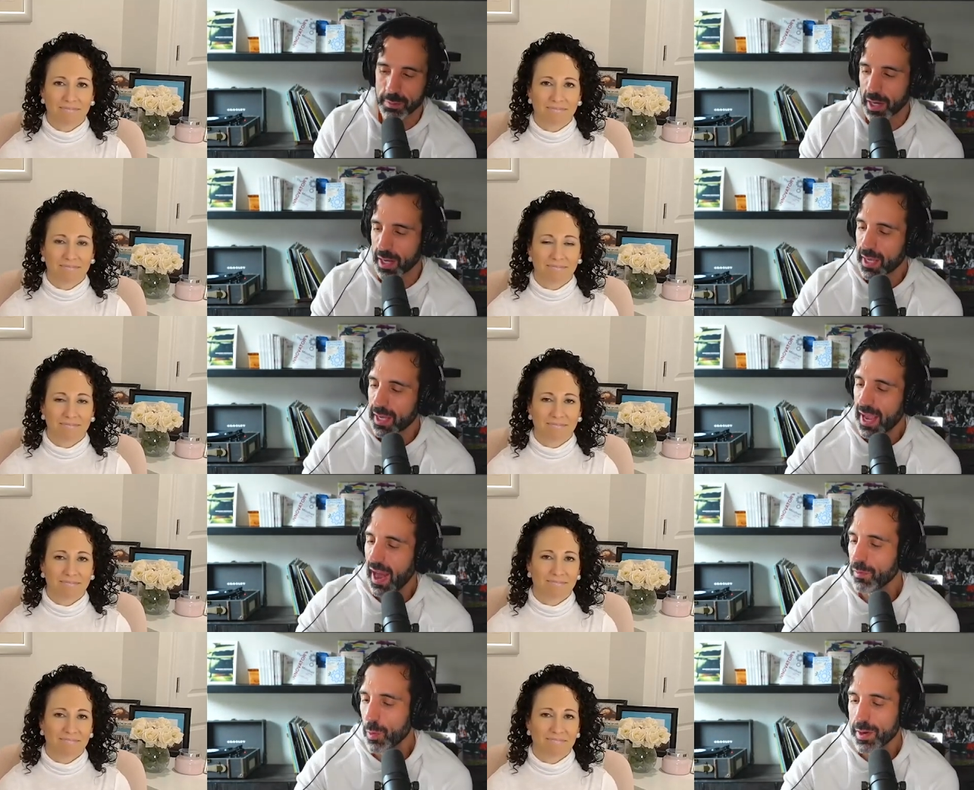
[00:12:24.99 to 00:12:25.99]
Speaker 1: But
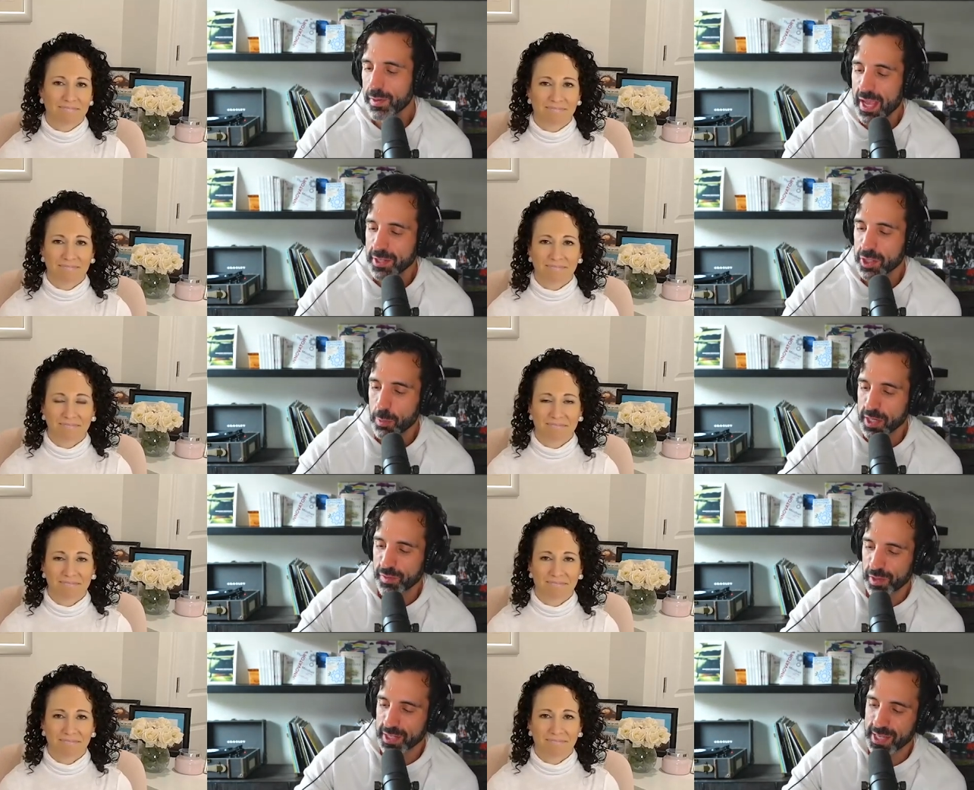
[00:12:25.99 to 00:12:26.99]
everyone, thank you so much
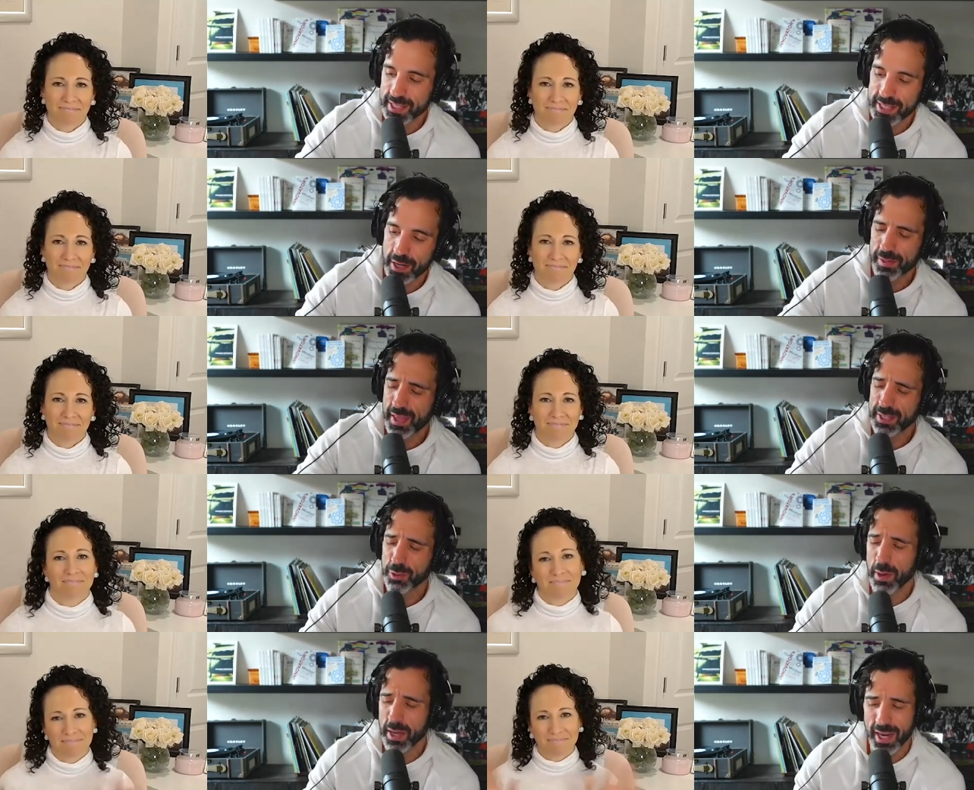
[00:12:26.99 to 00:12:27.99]
for listening, Sarah. Thanks
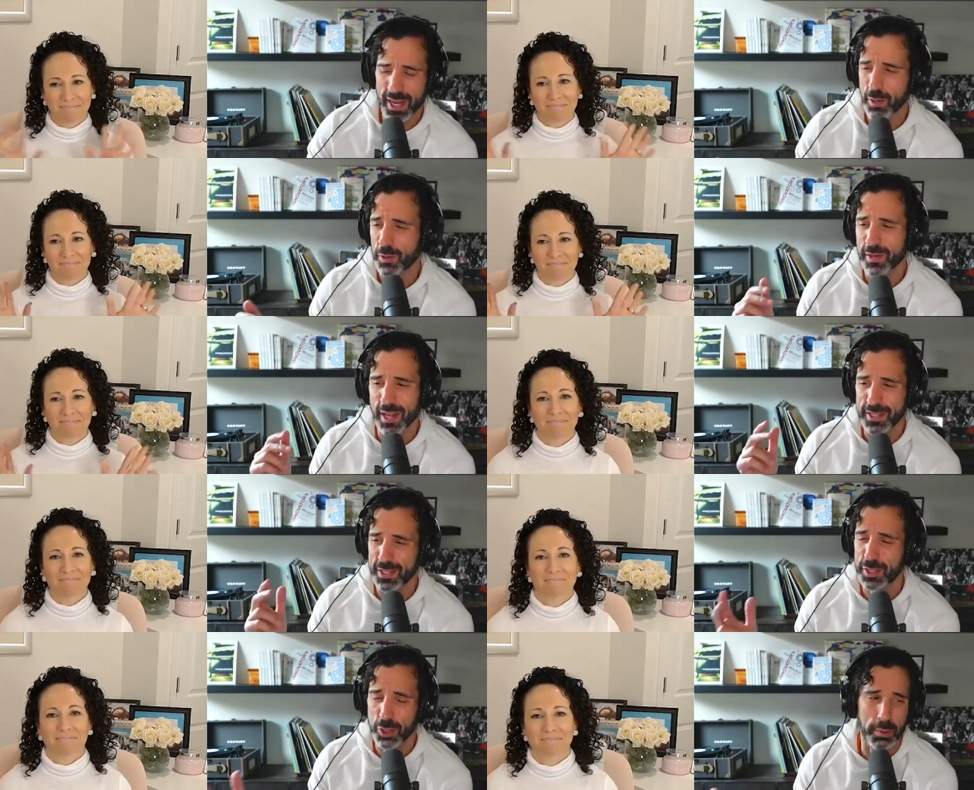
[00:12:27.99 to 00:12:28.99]
so much. I know you're like
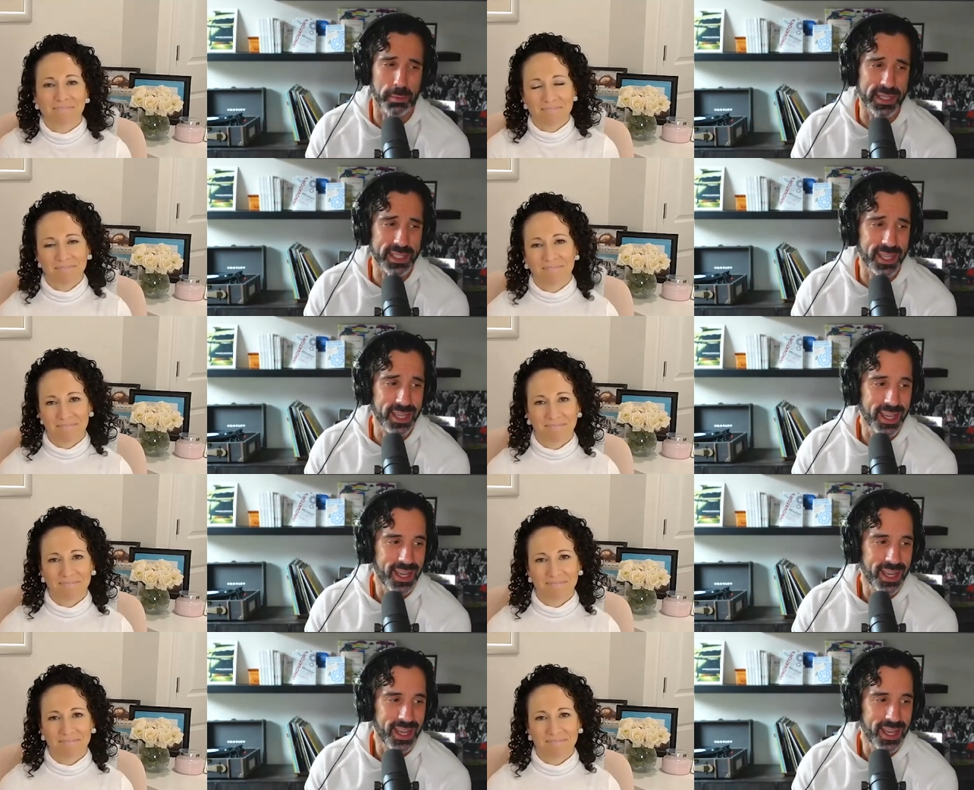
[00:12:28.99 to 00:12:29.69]
super busy